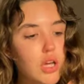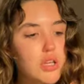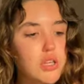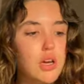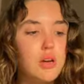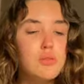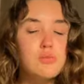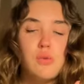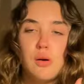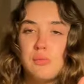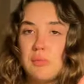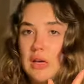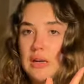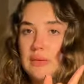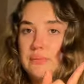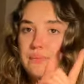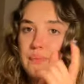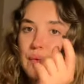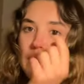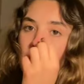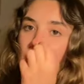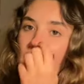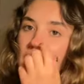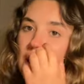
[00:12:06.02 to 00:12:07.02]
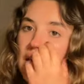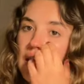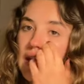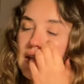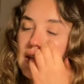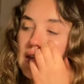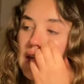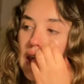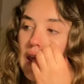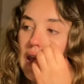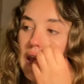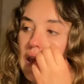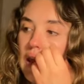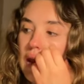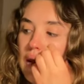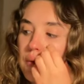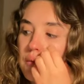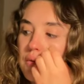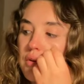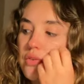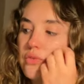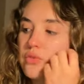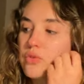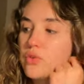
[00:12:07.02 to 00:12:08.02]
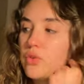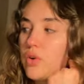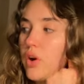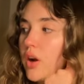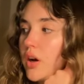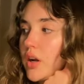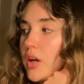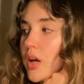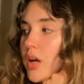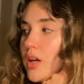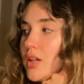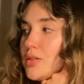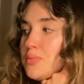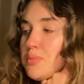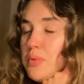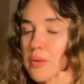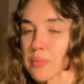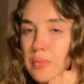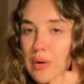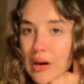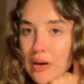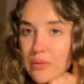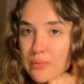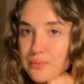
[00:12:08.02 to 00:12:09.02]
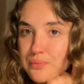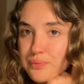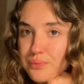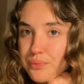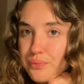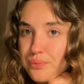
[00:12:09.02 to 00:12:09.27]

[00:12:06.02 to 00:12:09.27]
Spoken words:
young woman named Veronica Speedwell.